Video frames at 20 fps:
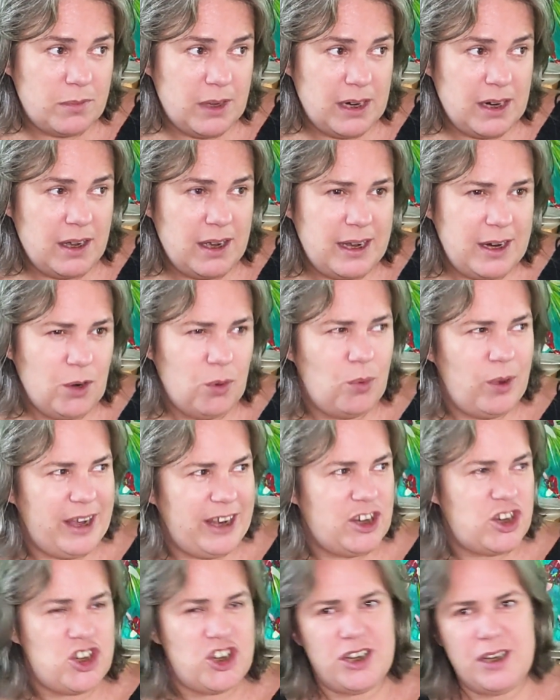in a
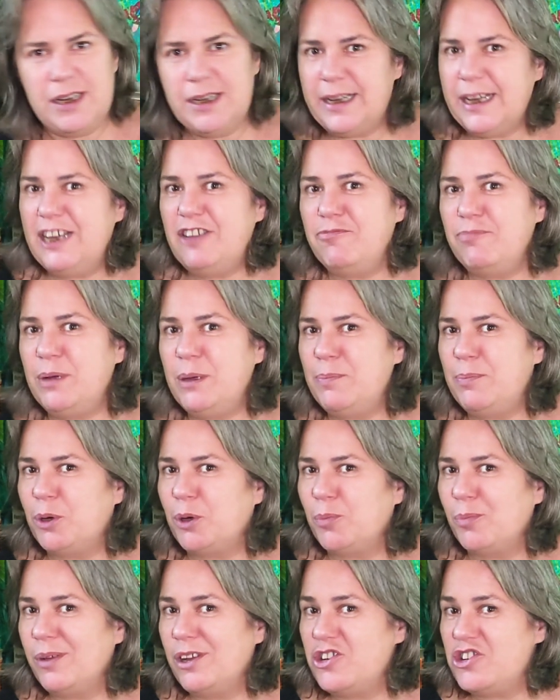way, she gave me
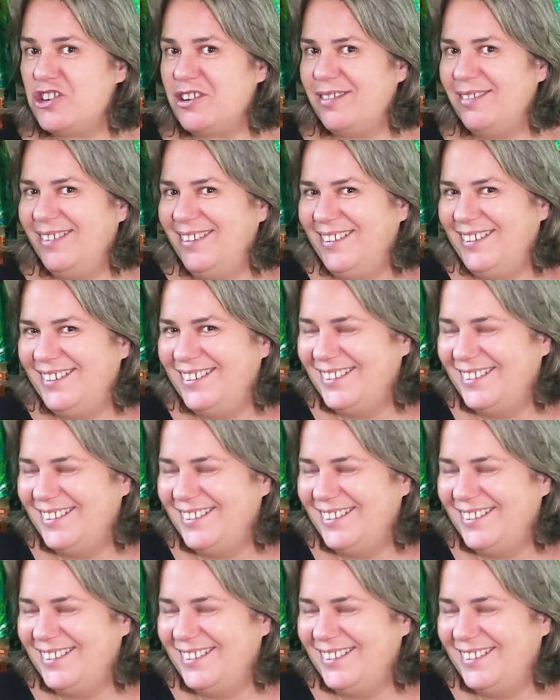permission.